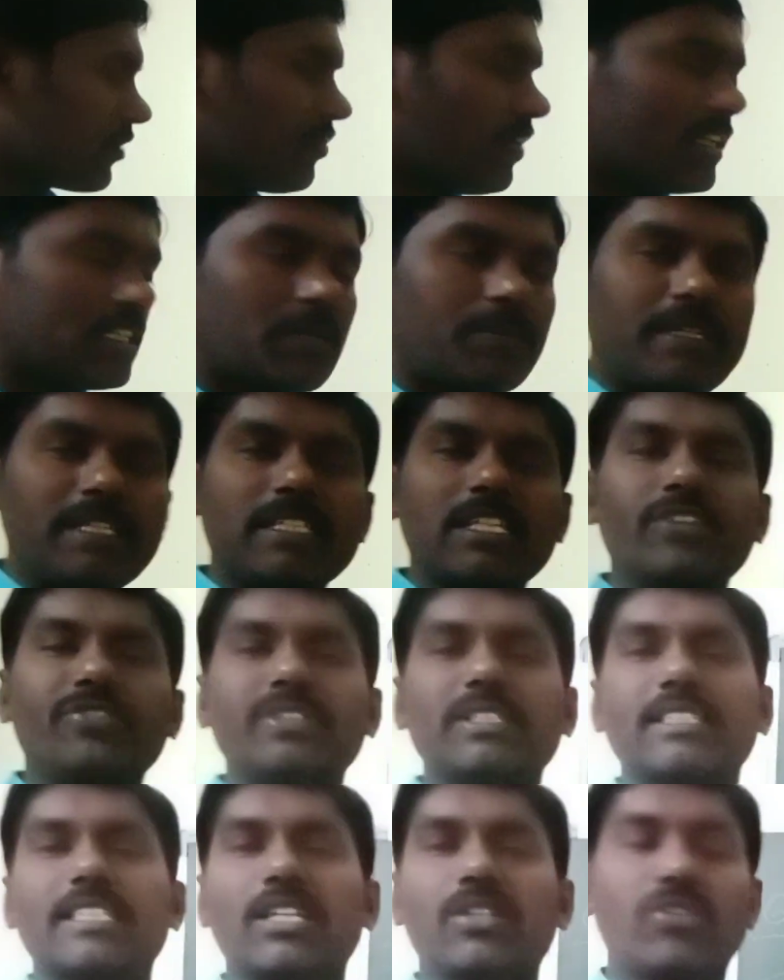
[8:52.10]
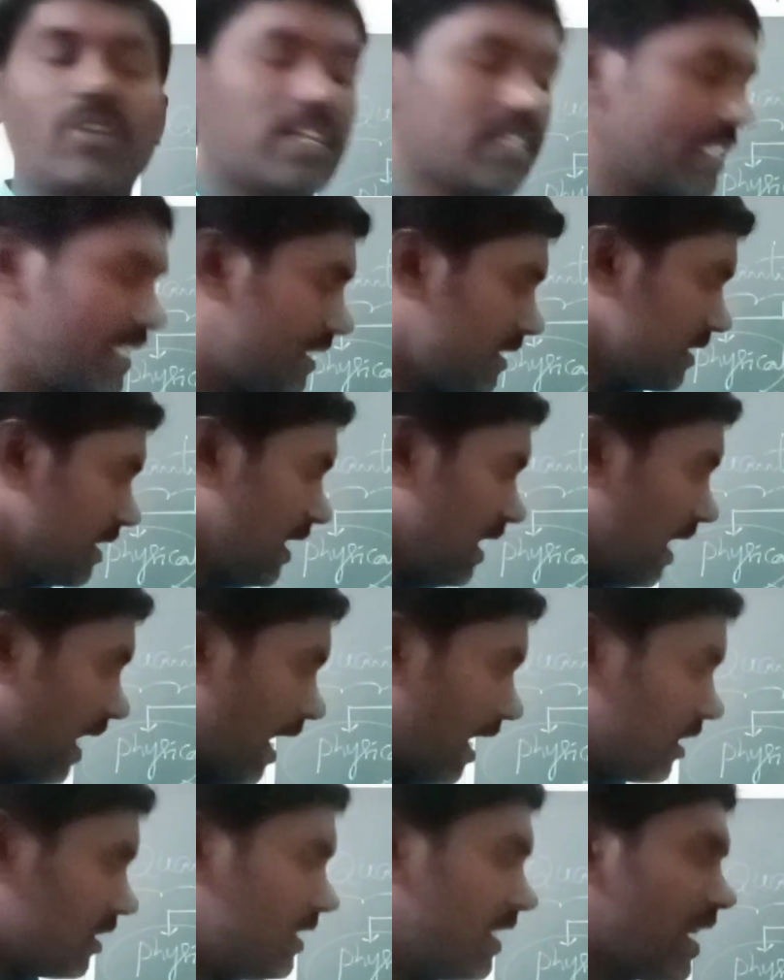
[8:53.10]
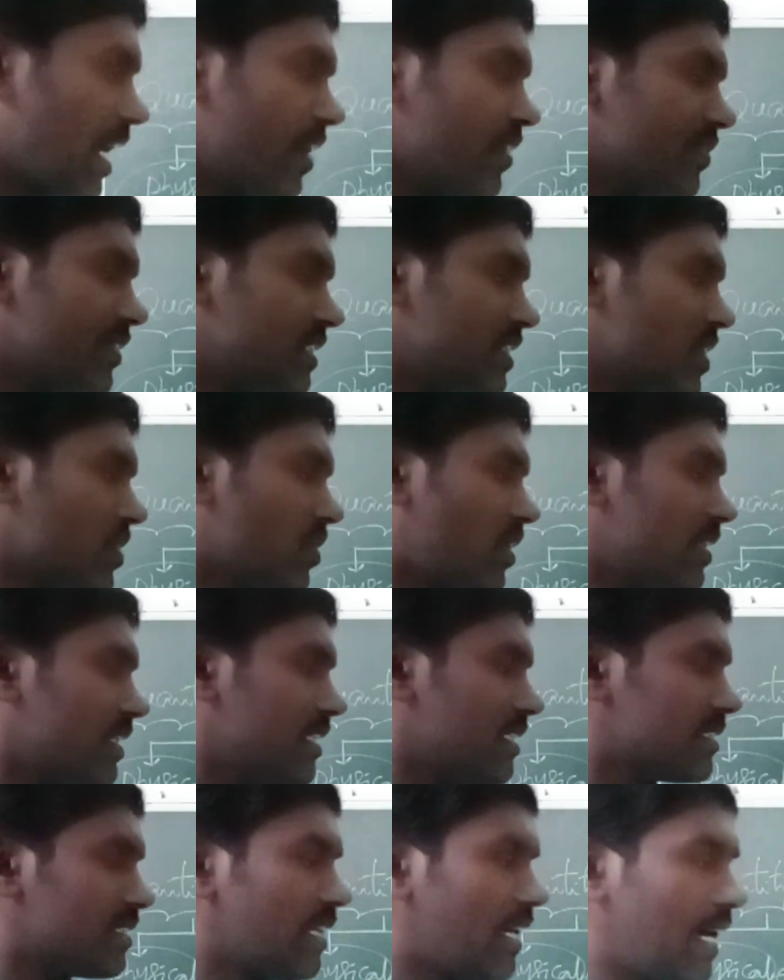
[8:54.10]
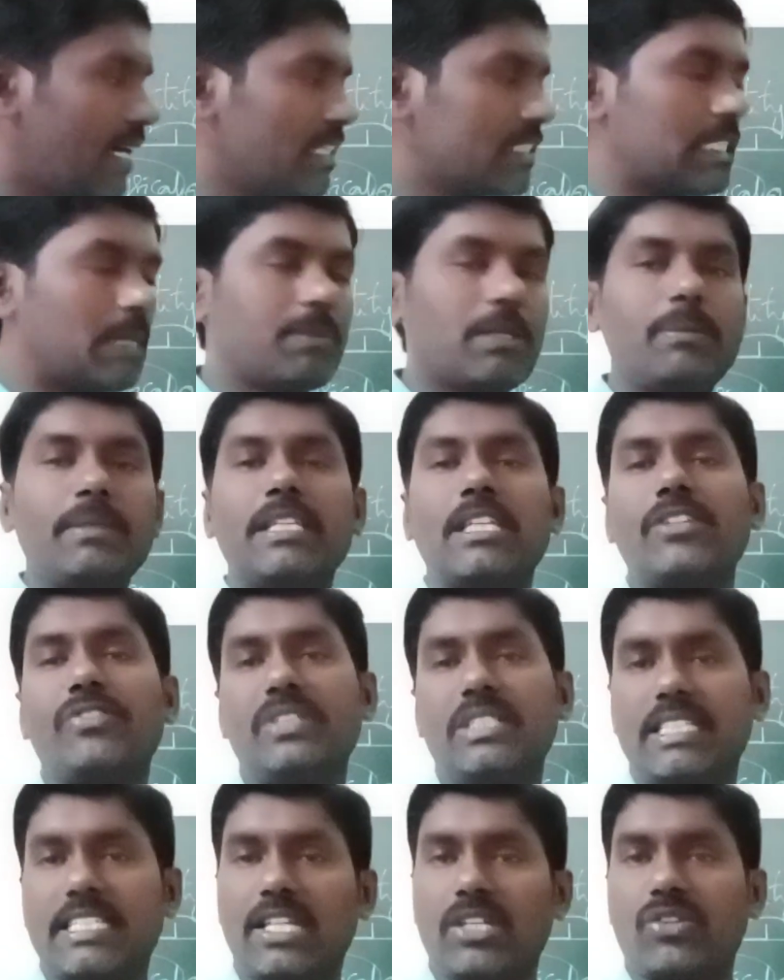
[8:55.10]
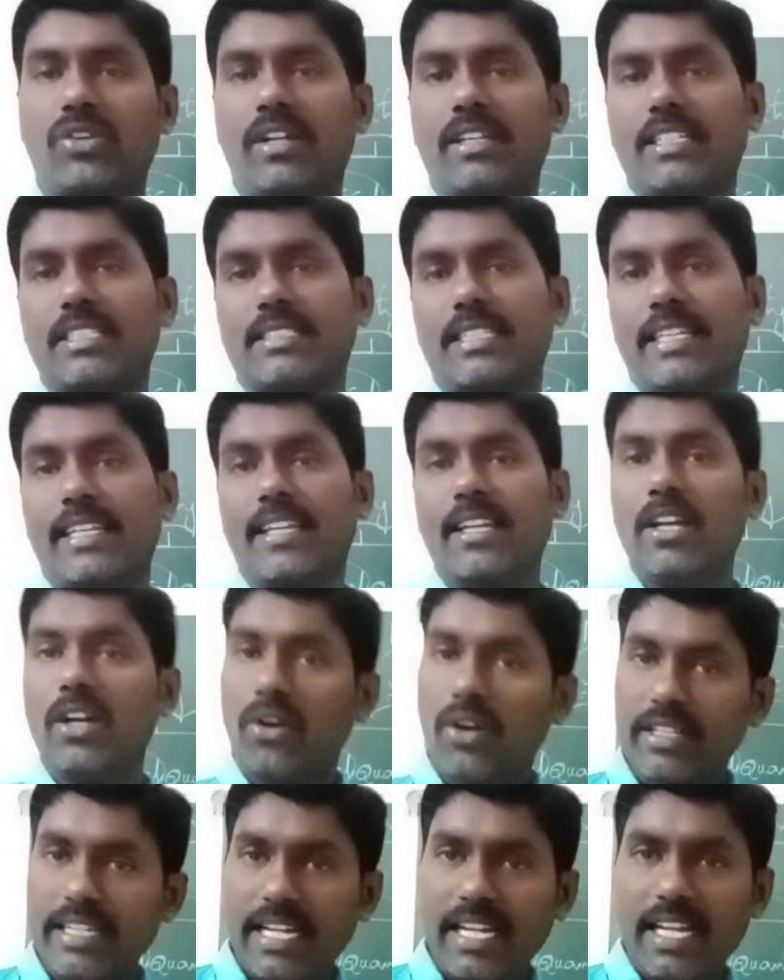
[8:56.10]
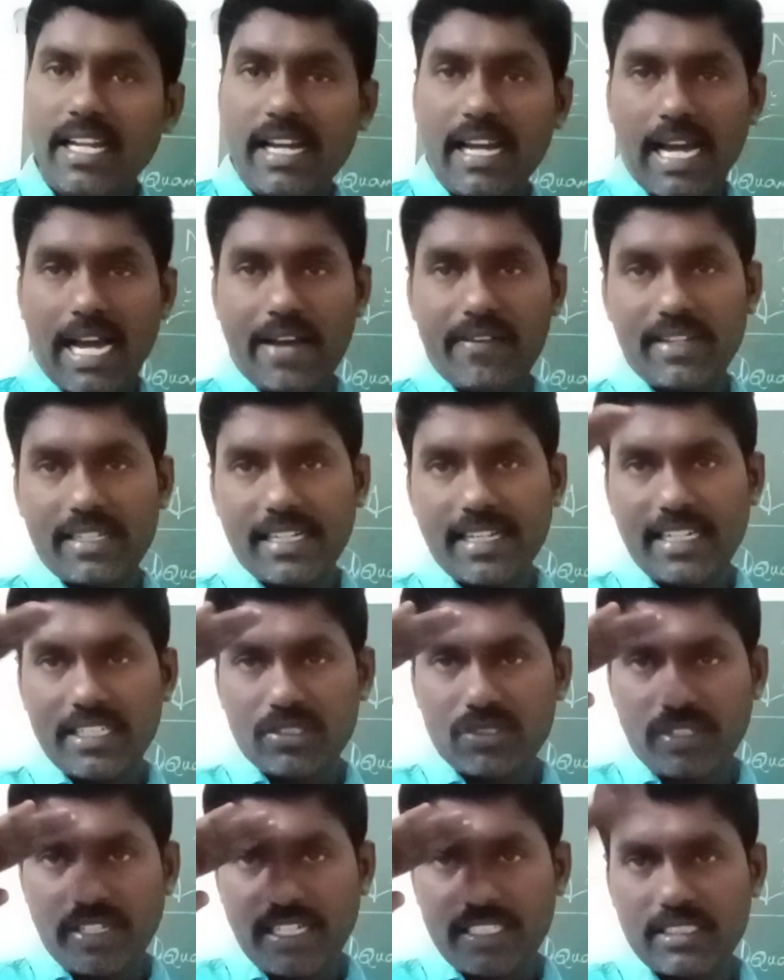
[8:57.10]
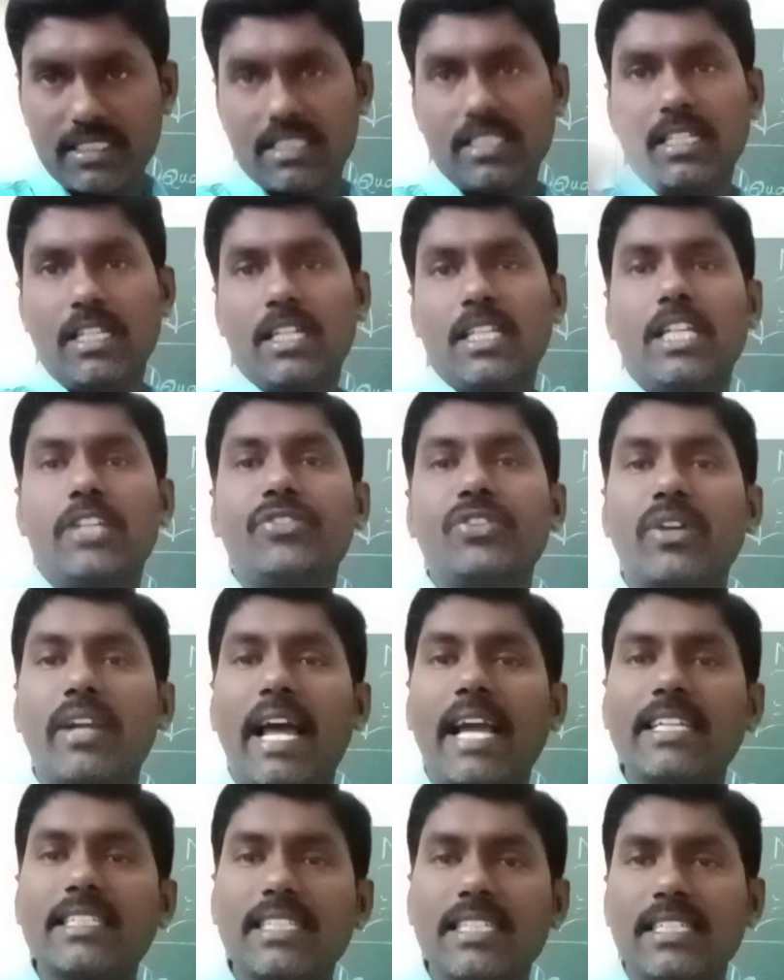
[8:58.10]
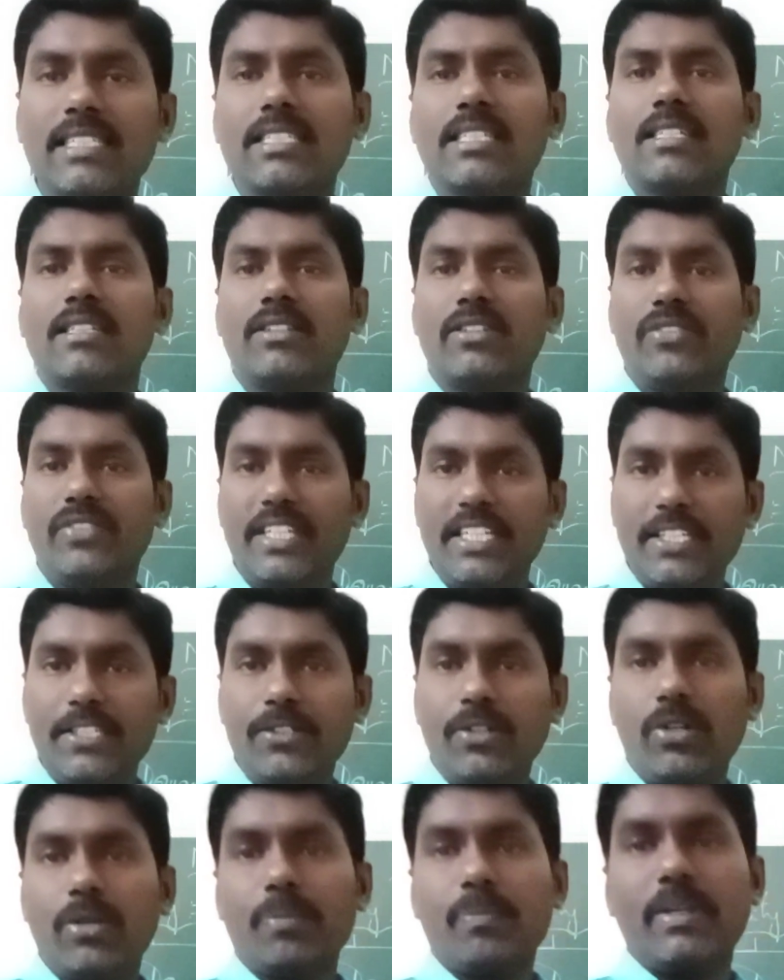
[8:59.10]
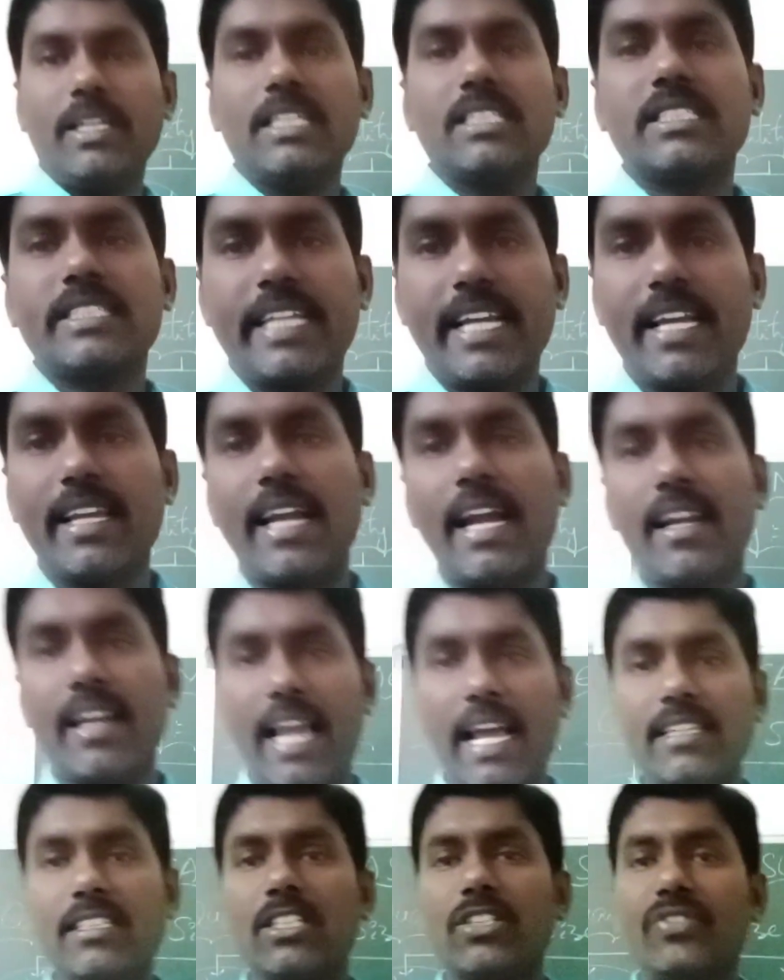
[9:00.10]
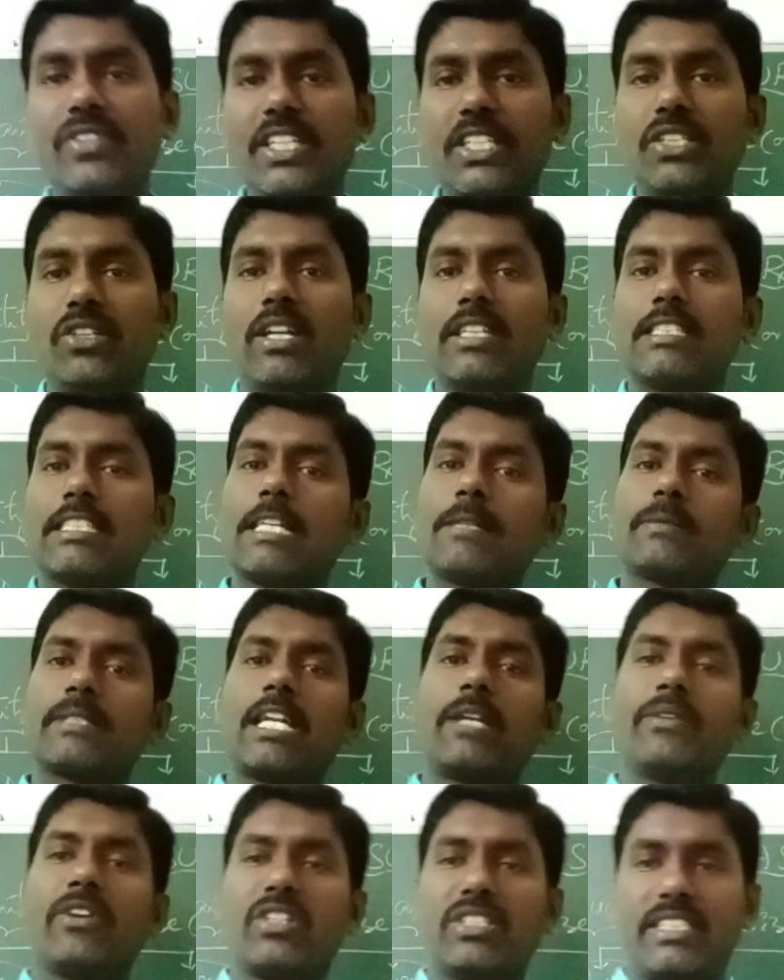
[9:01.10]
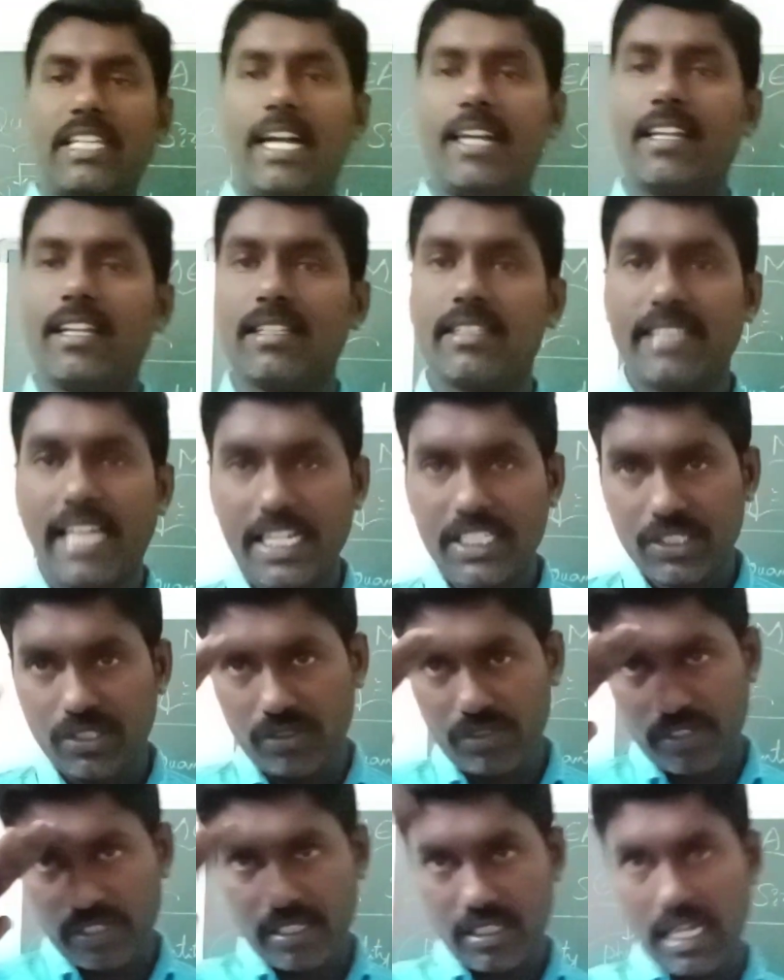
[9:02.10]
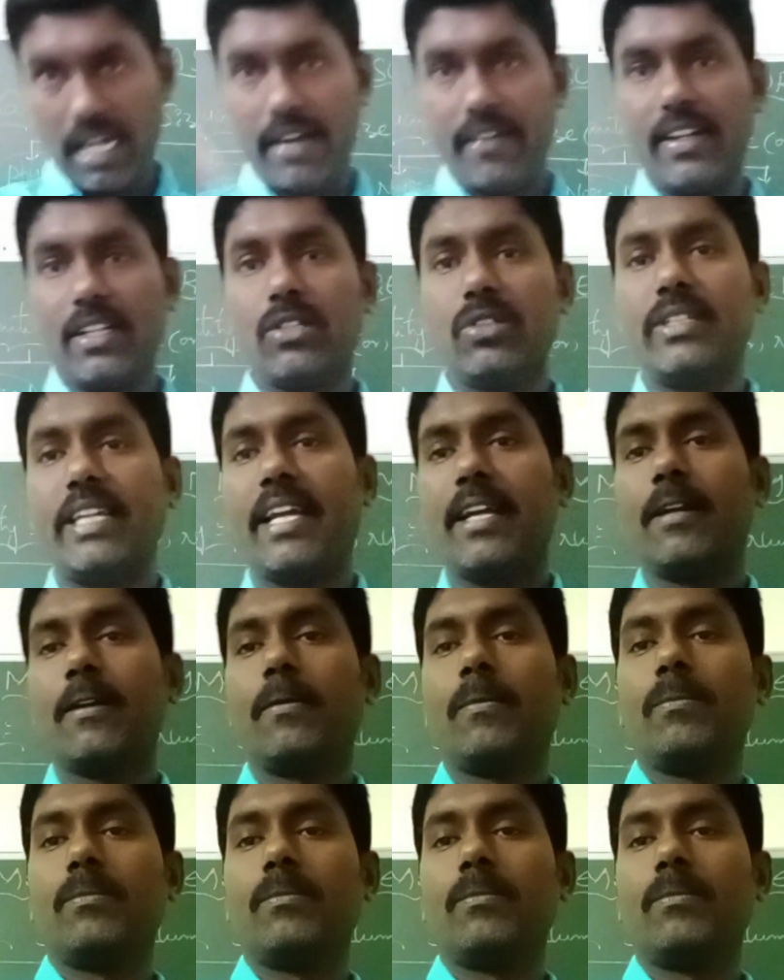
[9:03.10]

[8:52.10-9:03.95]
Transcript: the fundamental physical quantities and derived physical quantities and supplementary physical quantities only. Okay. Have a great day, students. If you like the video, please share and like this video and subscribe our channel. Thank you. Have a good day.